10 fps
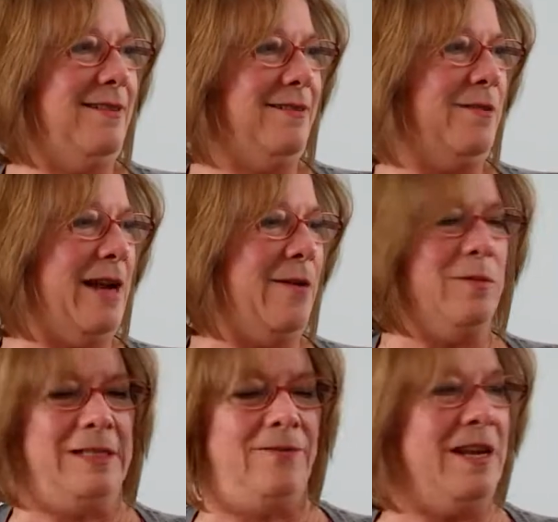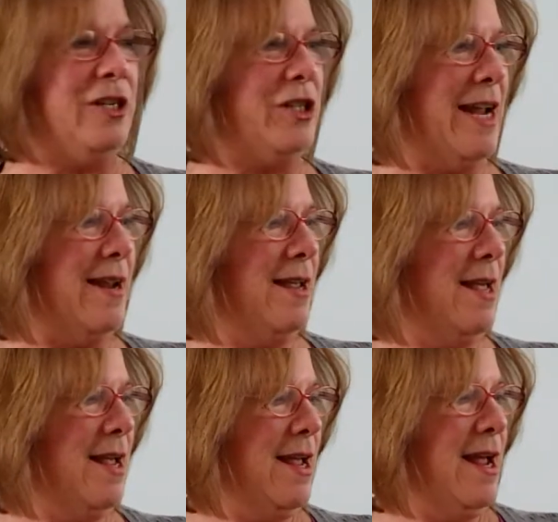what I was finishing.
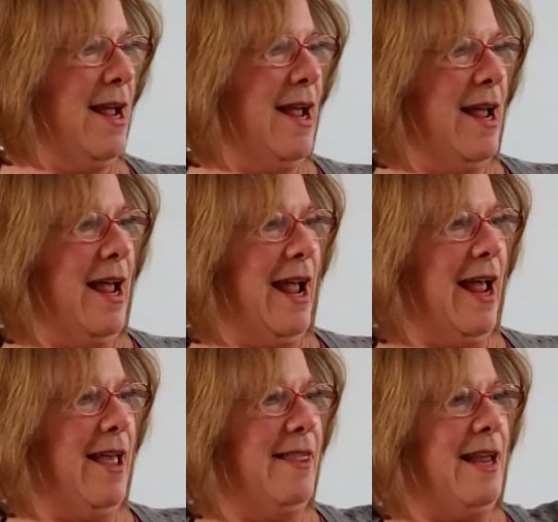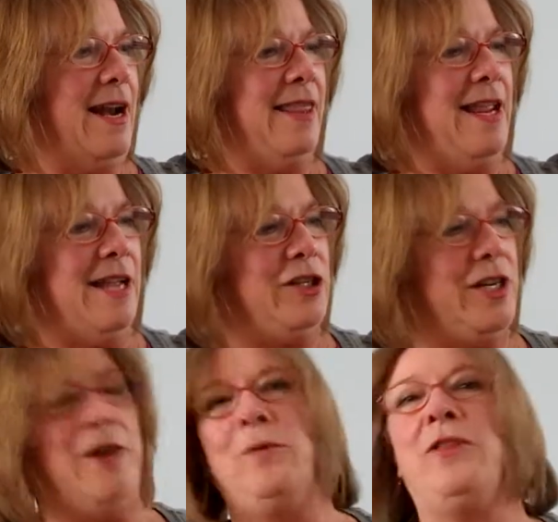And then I think I
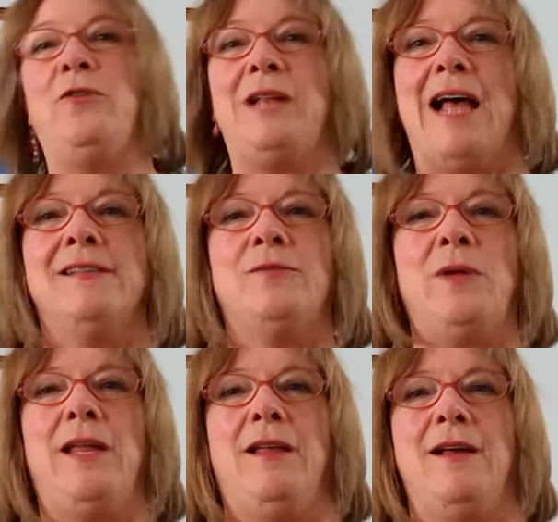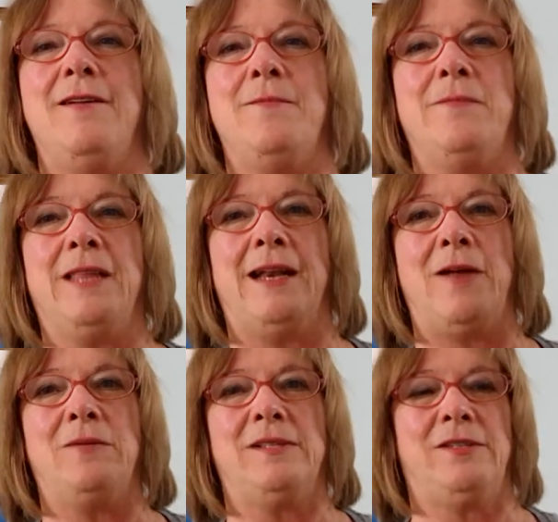shared with you last week that I
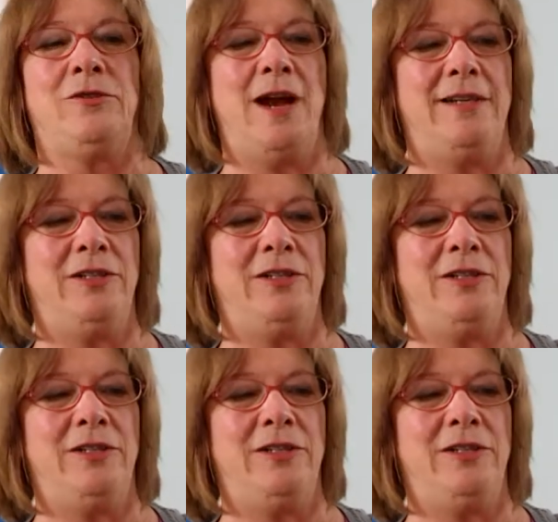was trying